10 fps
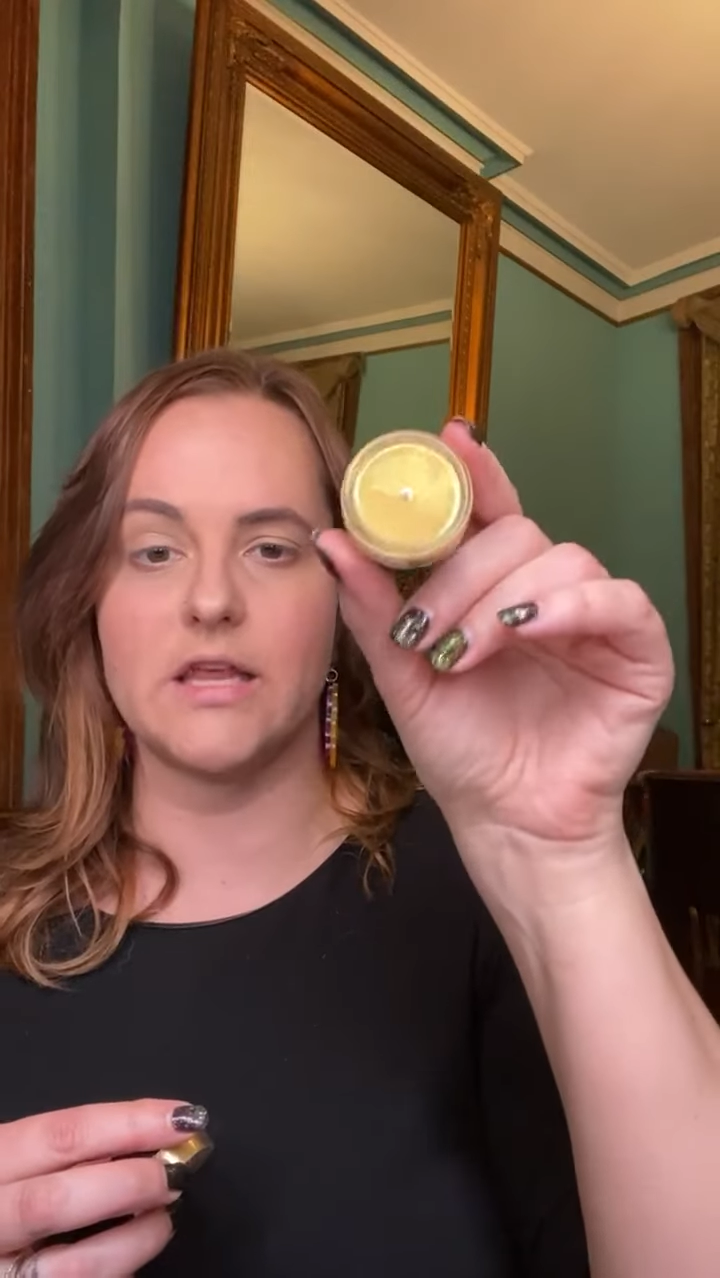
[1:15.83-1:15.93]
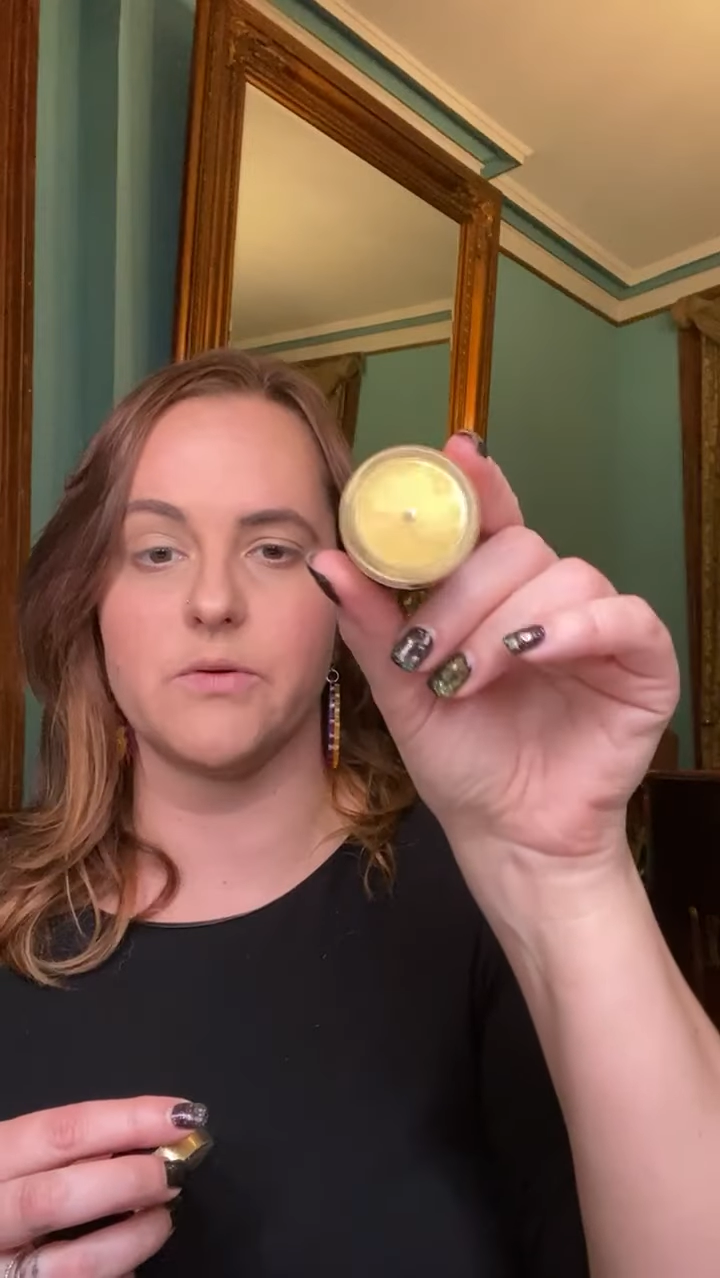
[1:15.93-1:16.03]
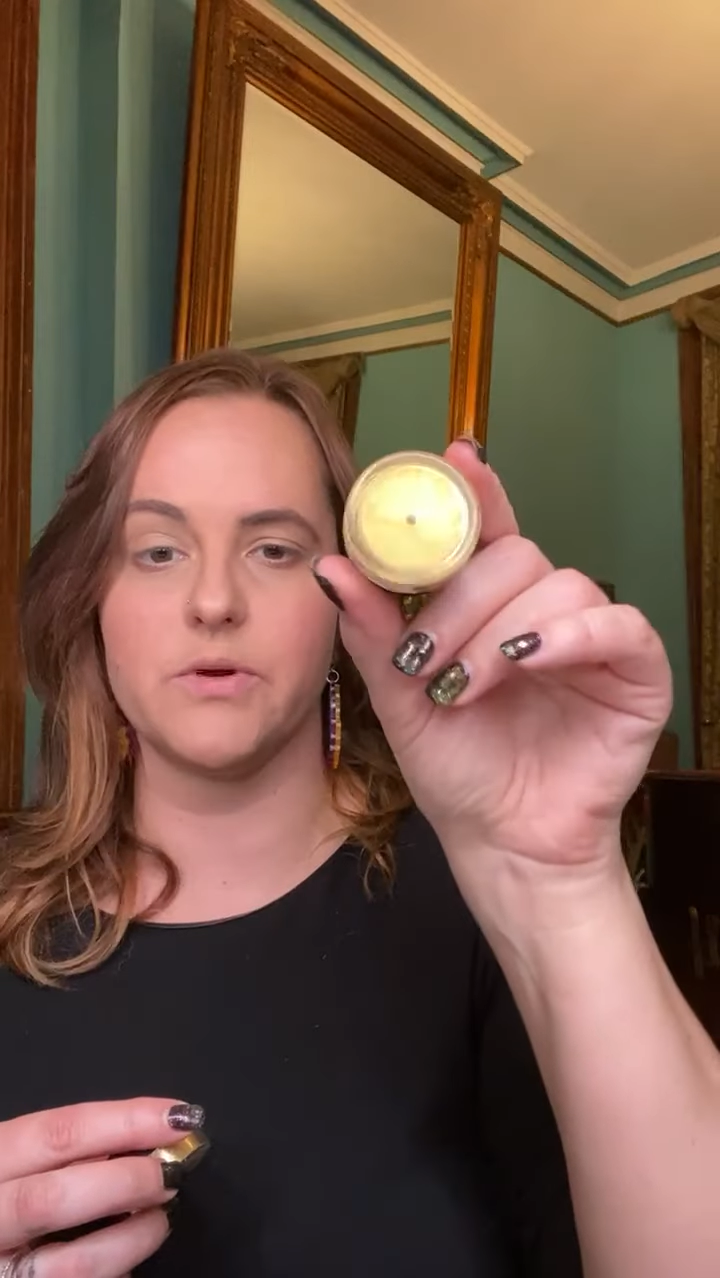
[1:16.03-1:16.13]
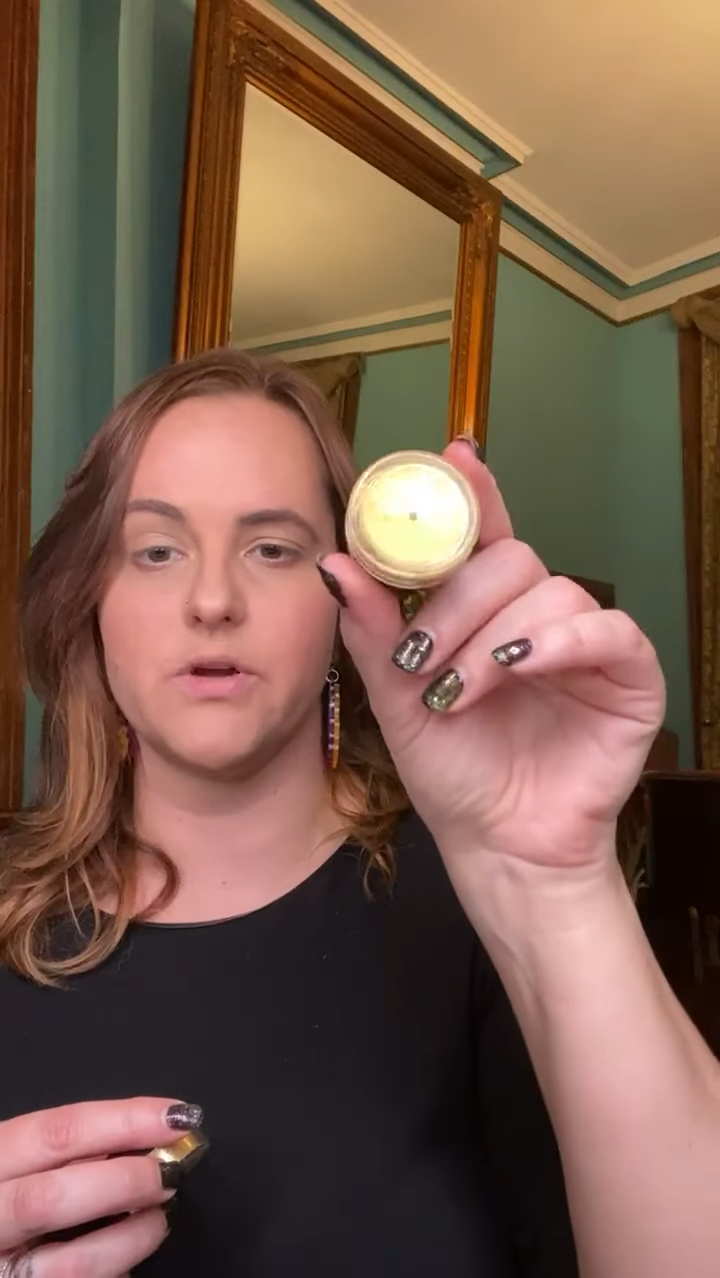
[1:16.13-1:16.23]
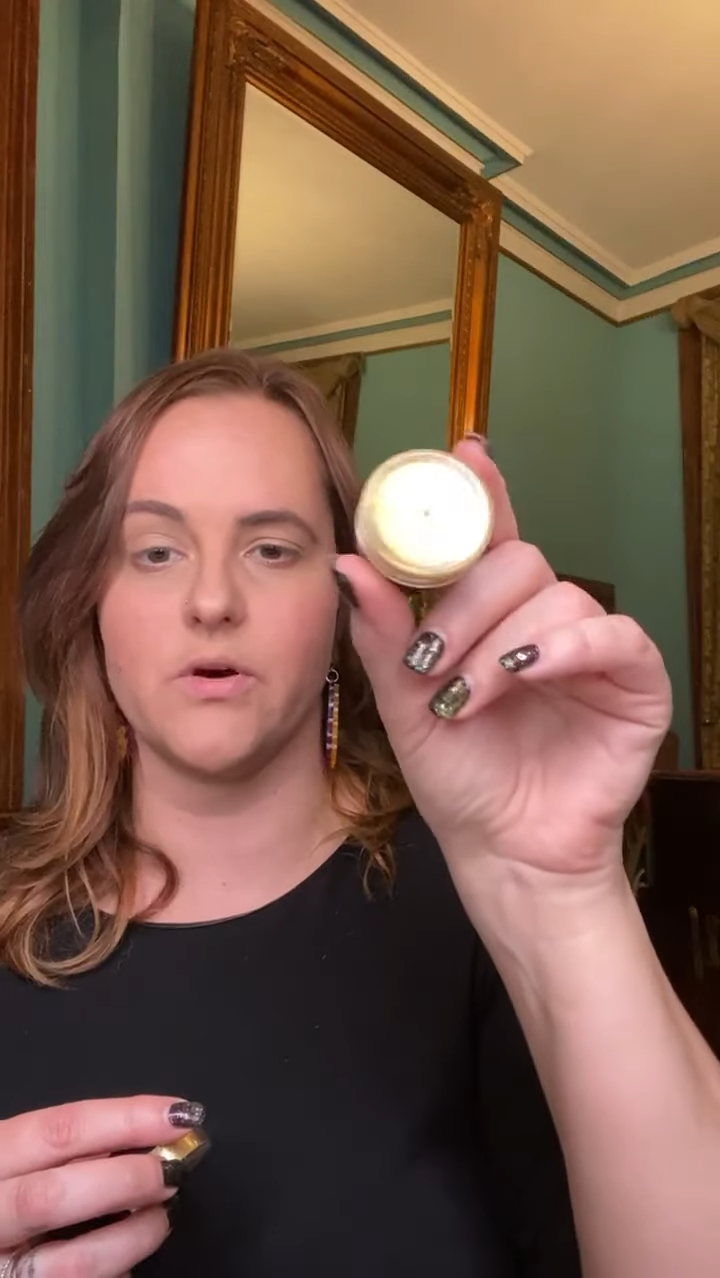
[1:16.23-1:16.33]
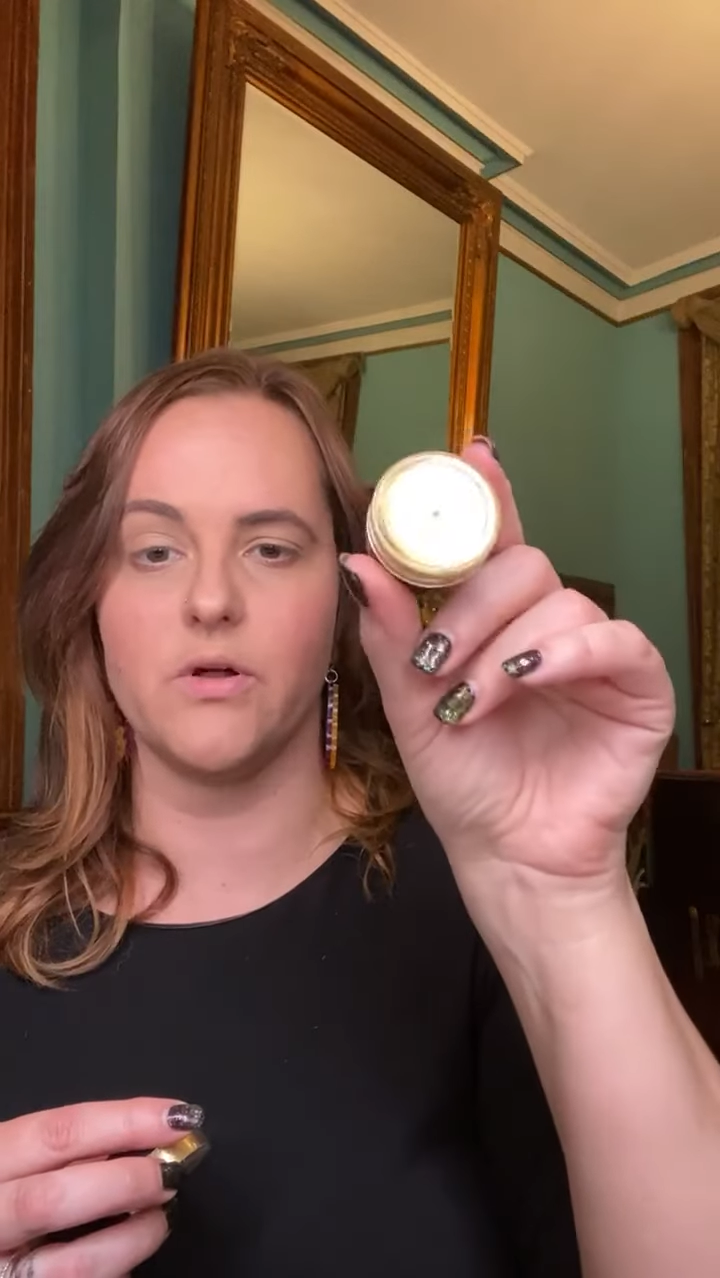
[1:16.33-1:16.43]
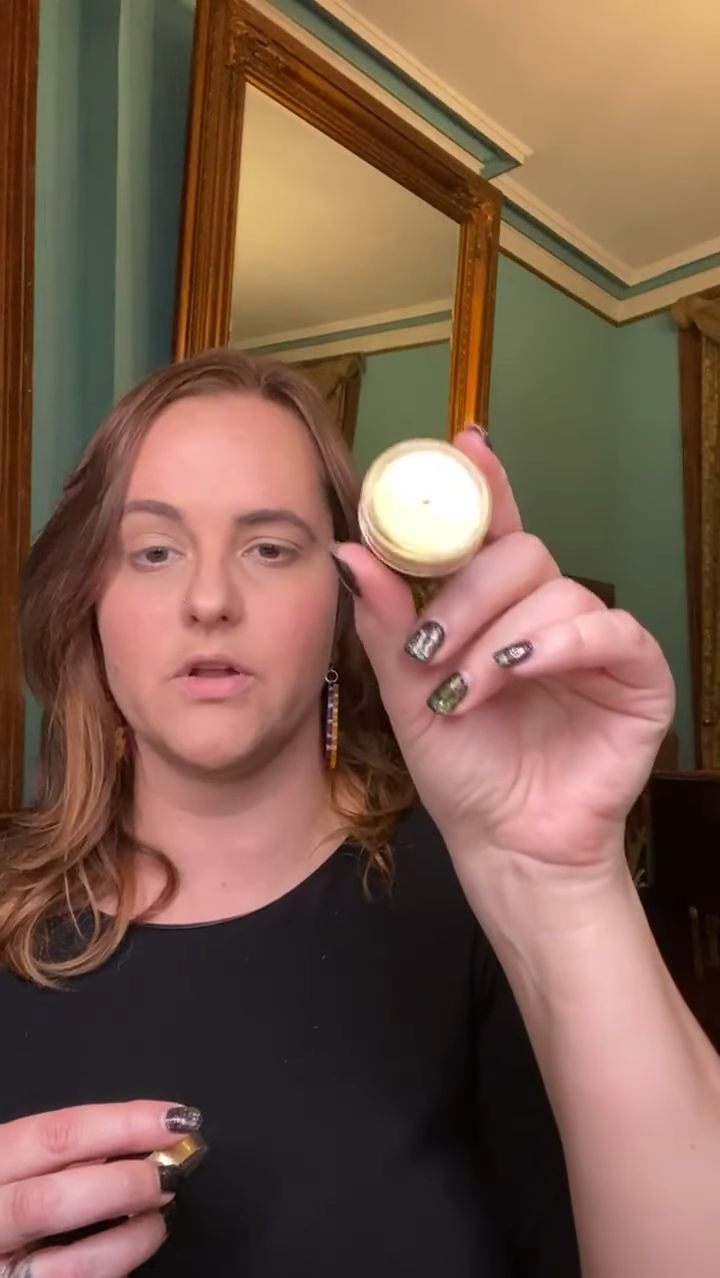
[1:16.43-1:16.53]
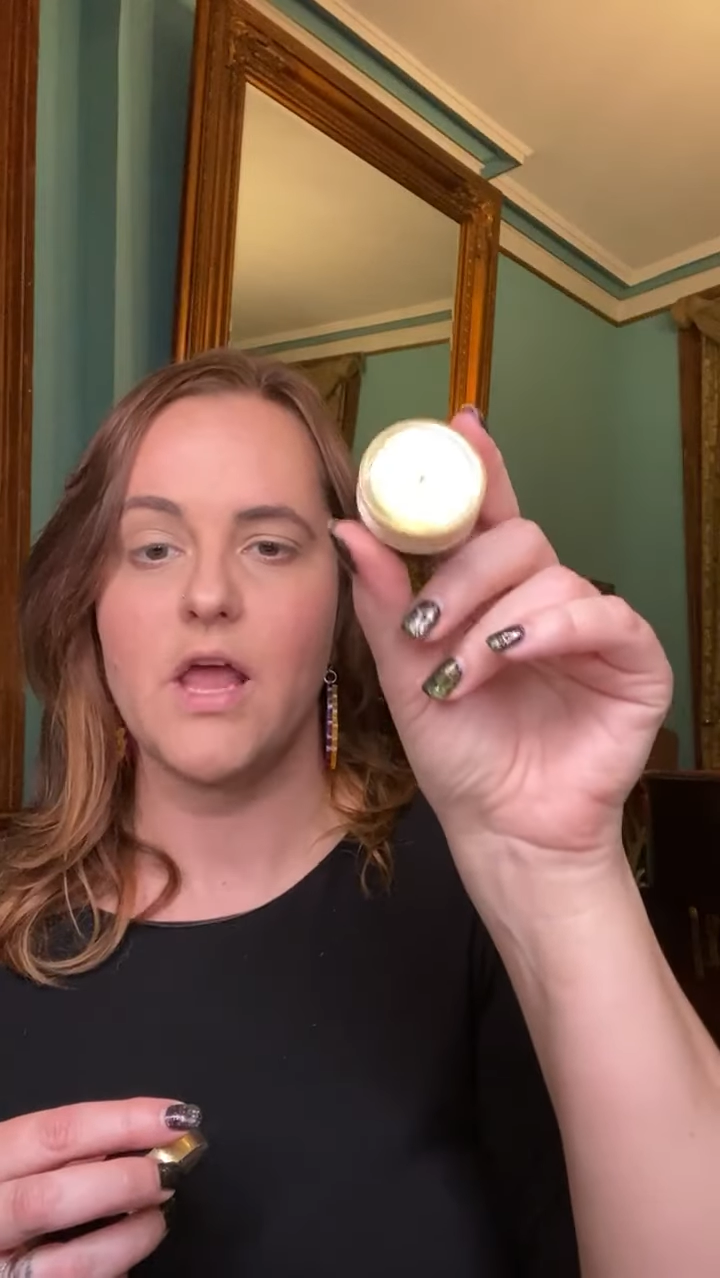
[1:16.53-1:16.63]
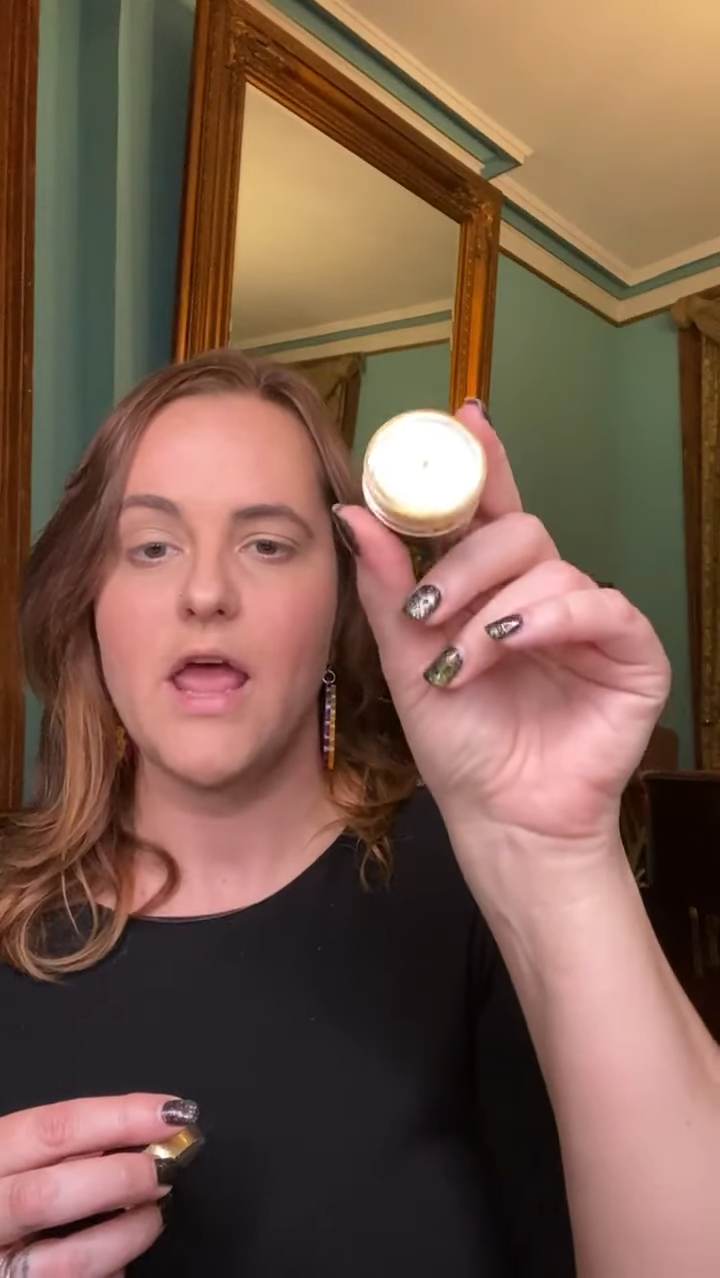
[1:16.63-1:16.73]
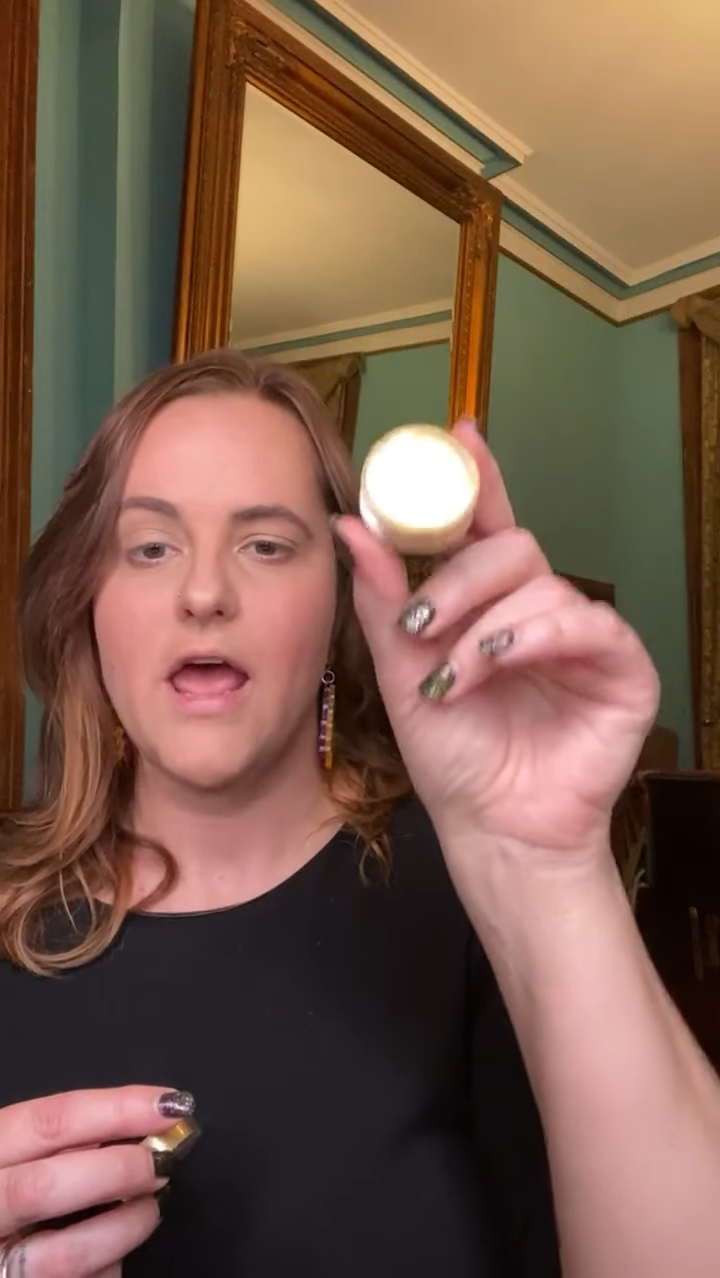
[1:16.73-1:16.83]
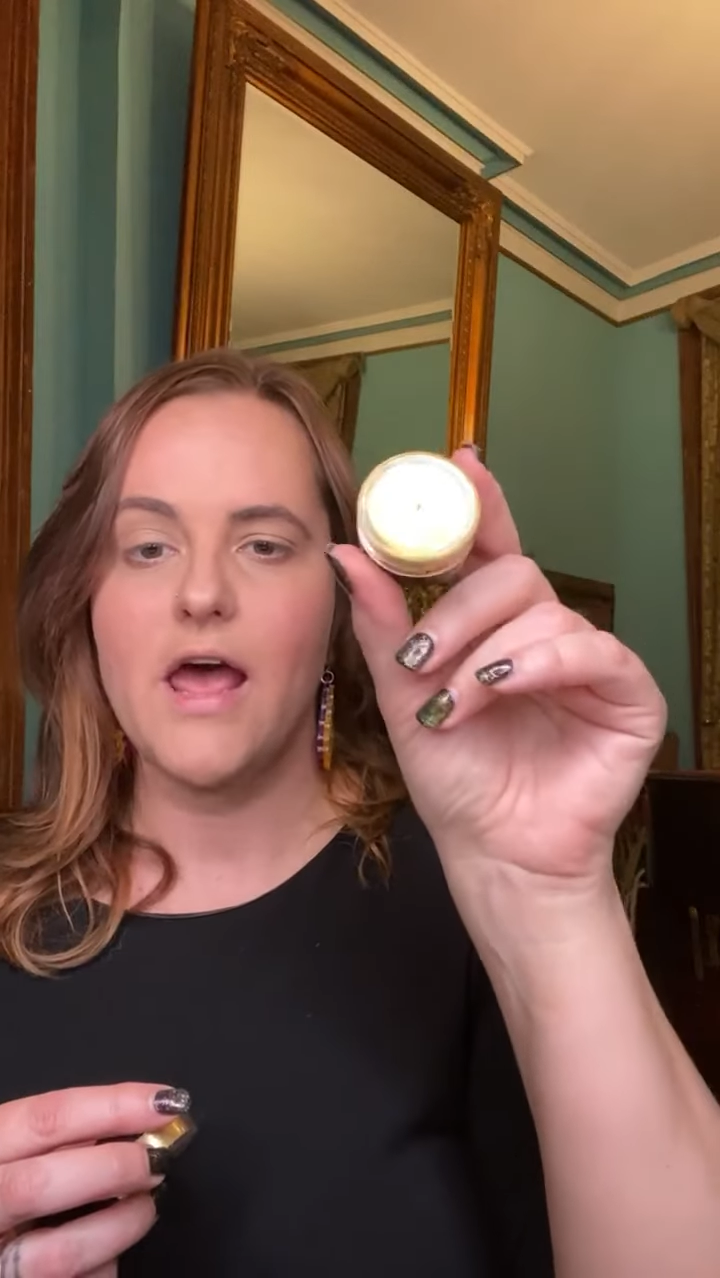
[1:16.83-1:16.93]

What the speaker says: liquid gold.